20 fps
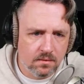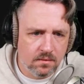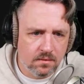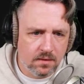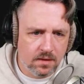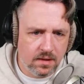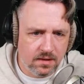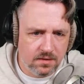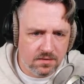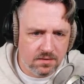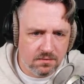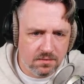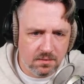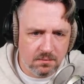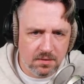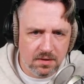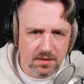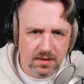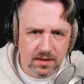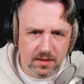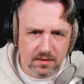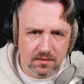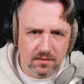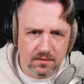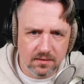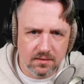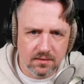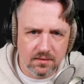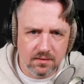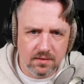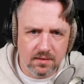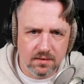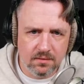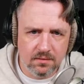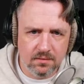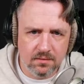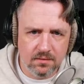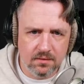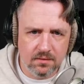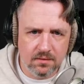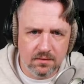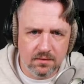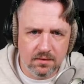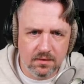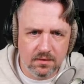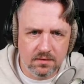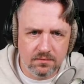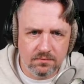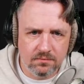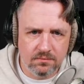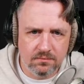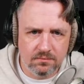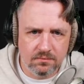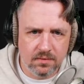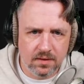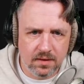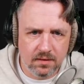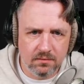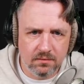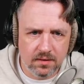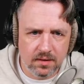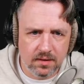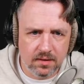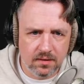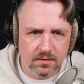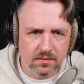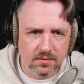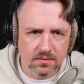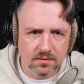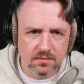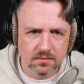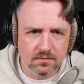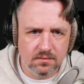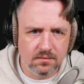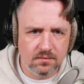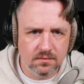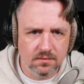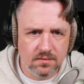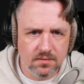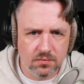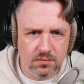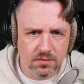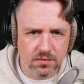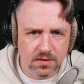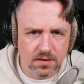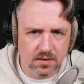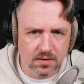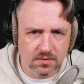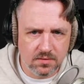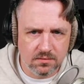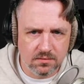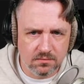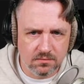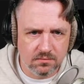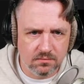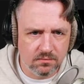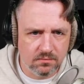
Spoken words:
Yeah, you see what I mean? Like, I need to... how do I get SourceKit to